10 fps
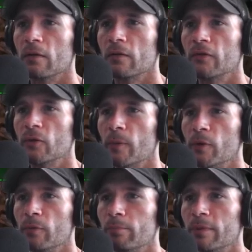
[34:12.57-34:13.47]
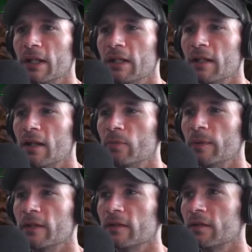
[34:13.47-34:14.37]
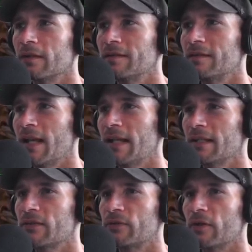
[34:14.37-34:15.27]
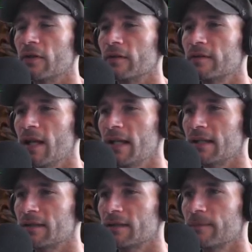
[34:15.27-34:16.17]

super mutant bladed helmet. Take it, Strong. Take it.